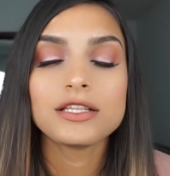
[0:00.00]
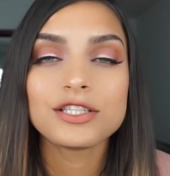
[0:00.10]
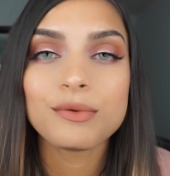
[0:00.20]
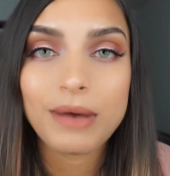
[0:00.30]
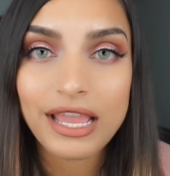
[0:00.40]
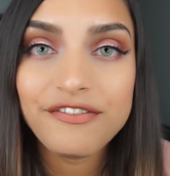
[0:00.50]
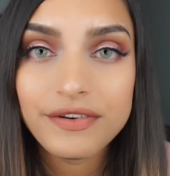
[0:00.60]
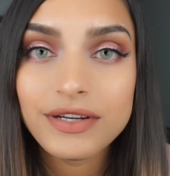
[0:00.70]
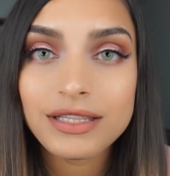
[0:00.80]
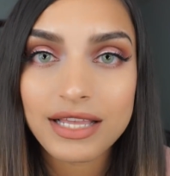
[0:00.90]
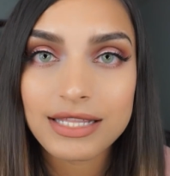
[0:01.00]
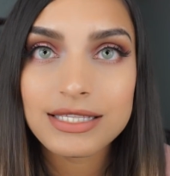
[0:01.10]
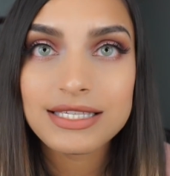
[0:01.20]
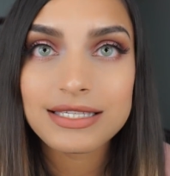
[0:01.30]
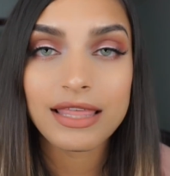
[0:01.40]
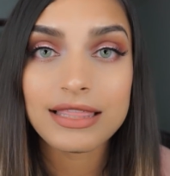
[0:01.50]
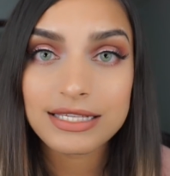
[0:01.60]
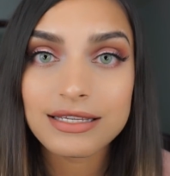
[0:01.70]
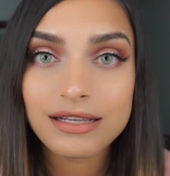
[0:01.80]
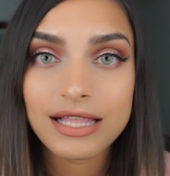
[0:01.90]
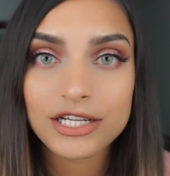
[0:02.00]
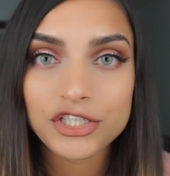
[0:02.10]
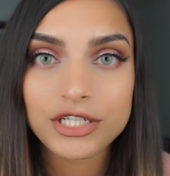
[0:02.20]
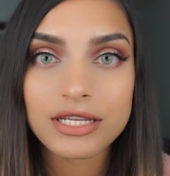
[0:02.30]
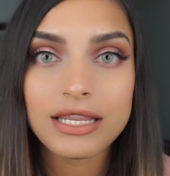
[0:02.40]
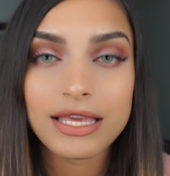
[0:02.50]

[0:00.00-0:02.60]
So my favorite lens in this collection